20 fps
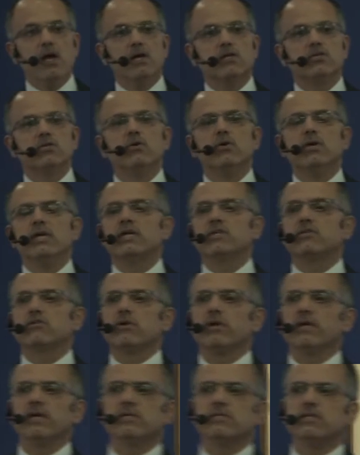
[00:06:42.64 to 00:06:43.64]
So
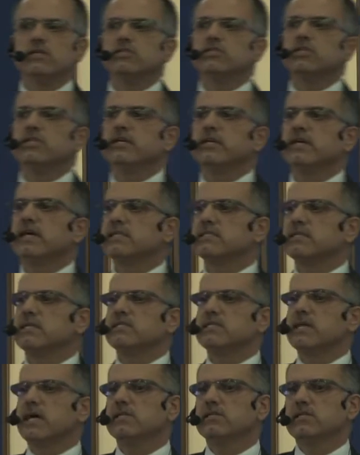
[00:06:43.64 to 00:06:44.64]
electronics engineer, as I
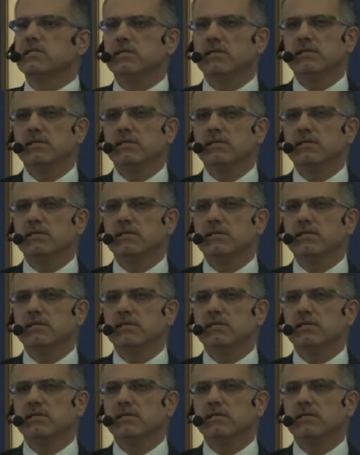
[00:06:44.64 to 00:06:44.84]
said,